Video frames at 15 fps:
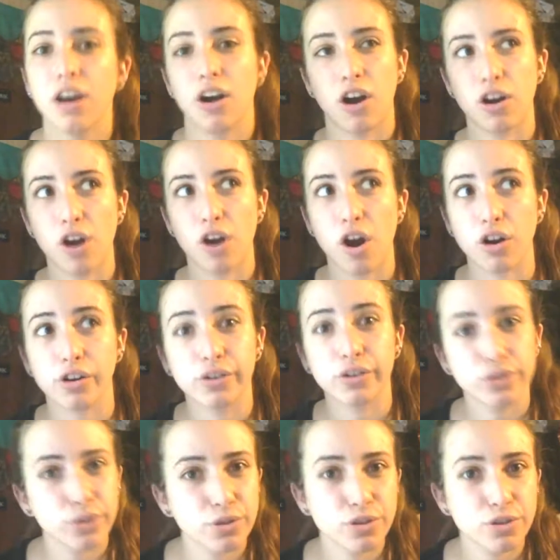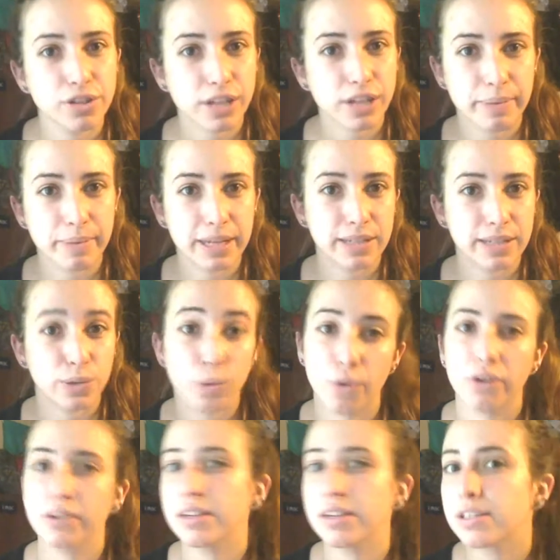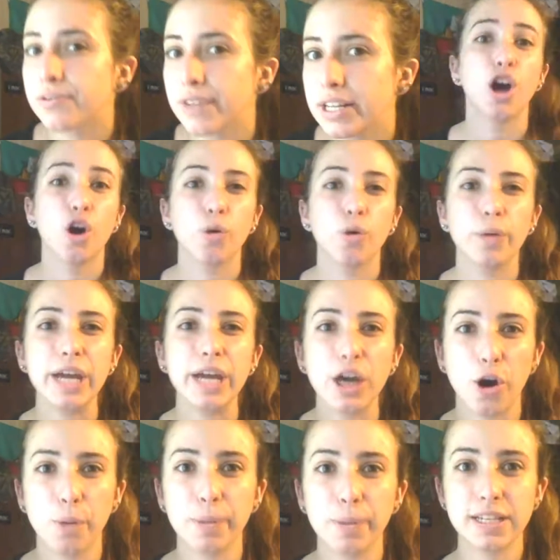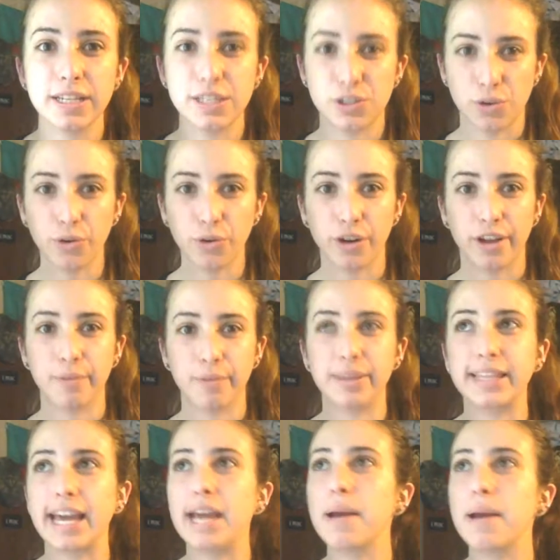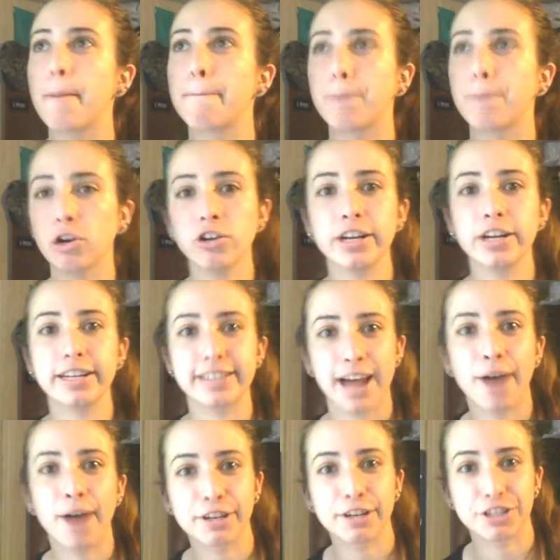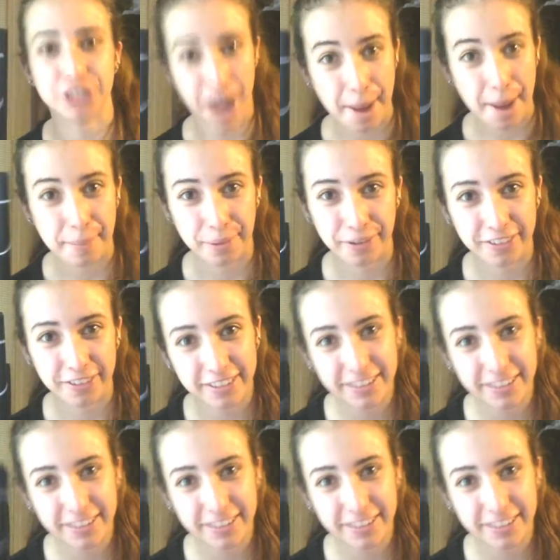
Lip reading: are Harker soldiers going to be as loyal as Flynn? We open this story with Kate burning down a chapel.